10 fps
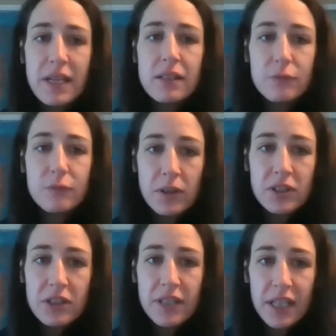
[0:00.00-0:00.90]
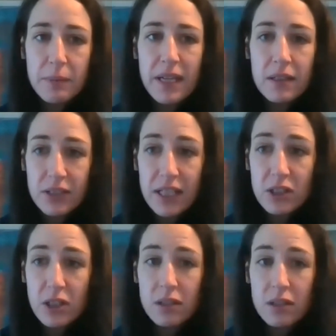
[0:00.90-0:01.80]
Frogs do tend to be tend
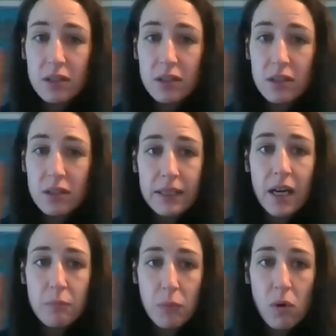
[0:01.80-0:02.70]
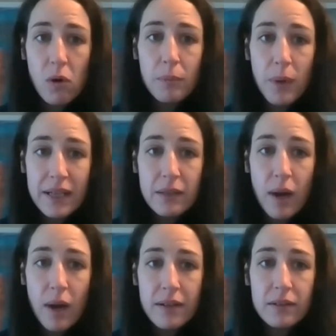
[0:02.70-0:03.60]
to, to go out at night more when
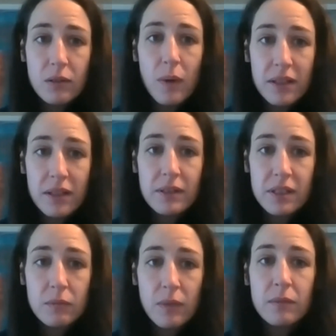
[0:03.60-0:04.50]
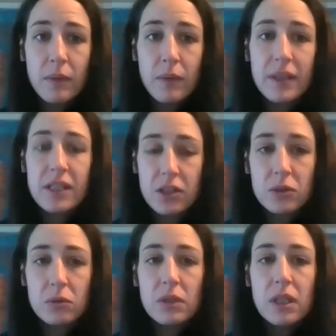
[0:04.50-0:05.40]
when the weather is when when it's
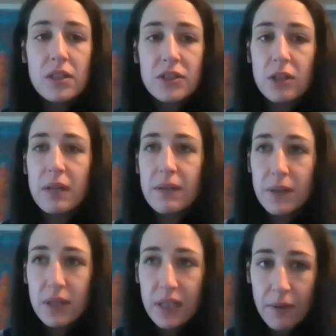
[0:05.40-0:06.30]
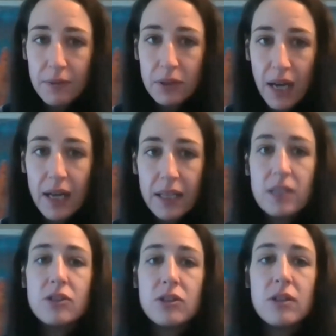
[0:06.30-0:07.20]
cool. So if you can have your cat
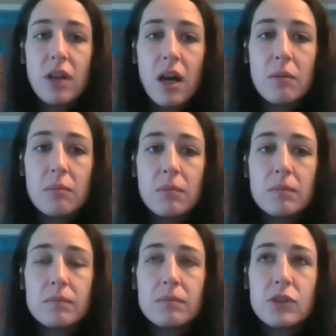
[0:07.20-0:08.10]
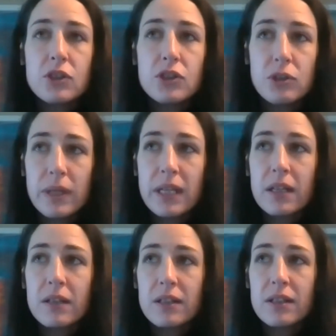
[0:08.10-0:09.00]
in um,
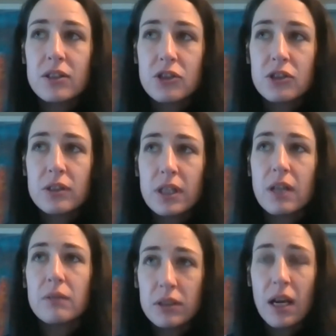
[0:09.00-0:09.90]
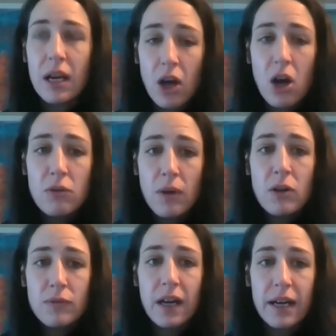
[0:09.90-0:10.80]
during the you know
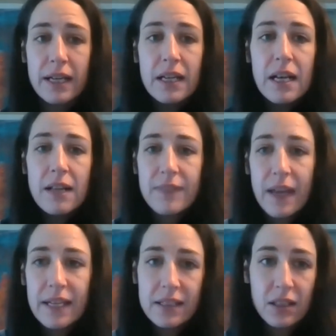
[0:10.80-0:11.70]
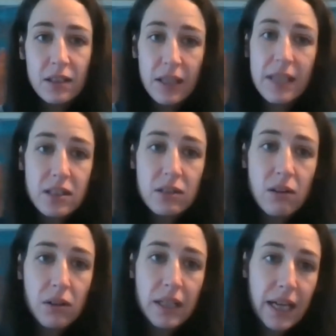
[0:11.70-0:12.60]
overnight then it's then it's
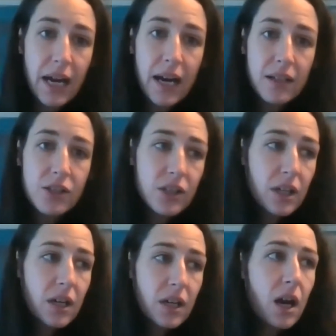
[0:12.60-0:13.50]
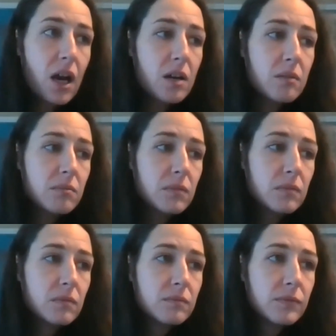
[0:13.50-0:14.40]
not going to catch um,
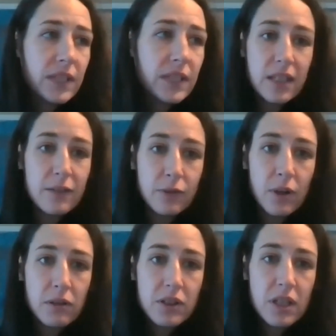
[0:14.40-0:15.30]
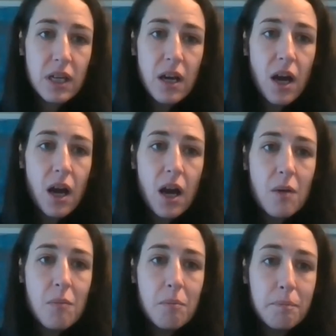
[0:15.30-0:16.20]
things like frogs
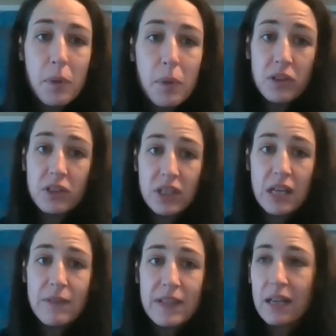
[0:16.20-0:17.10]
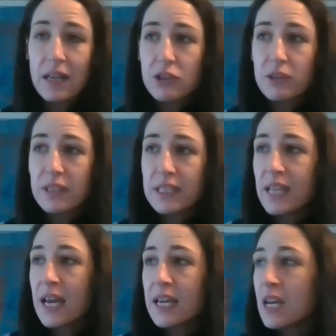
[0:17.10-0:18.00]
um, but if it's out during the
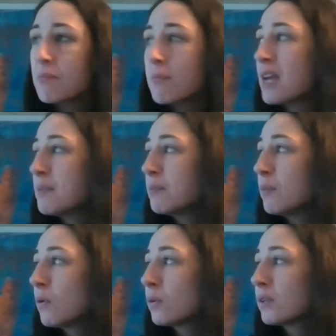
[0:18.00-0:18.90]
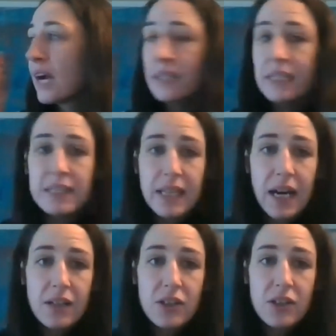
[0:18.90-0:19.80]
day it may be more likely to
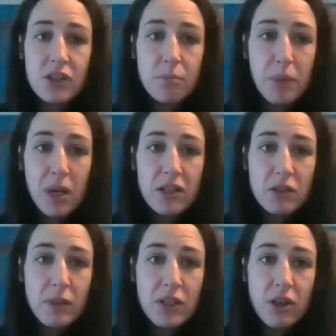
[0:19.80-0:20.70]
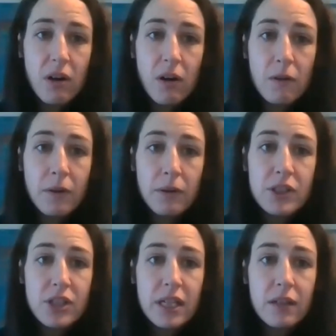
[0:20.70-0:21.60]
catch birds which are
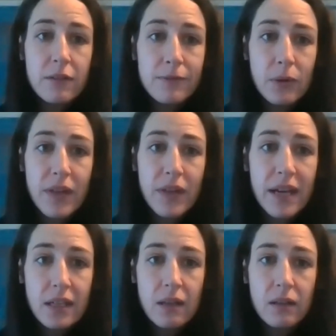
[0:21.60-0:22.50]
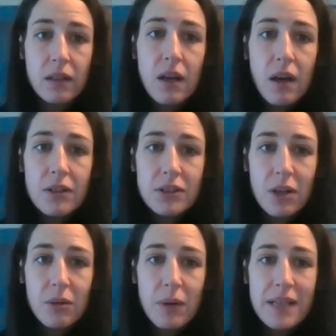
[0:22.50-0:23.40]
foraging for their young
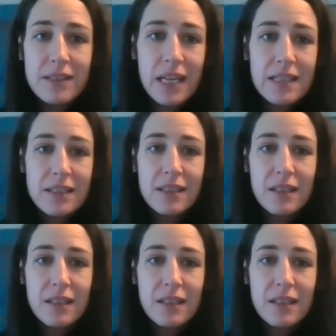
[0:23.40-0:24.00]
so it's it's